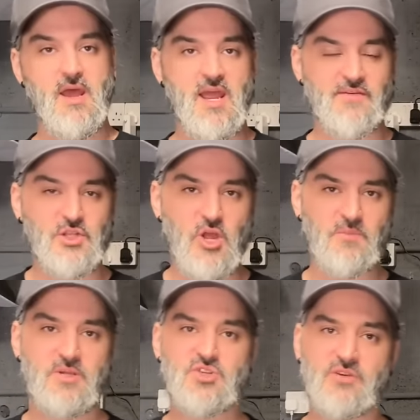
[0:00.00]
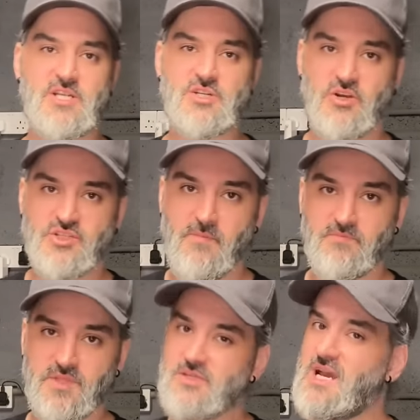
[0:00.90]
If I don't put screenshots up,
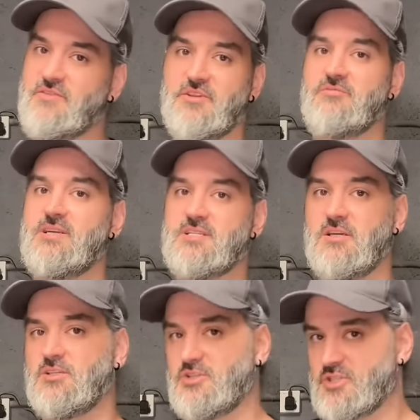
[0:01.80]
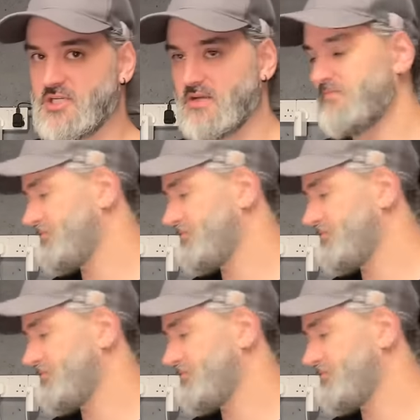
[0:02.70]
because I haven't done the research just yet.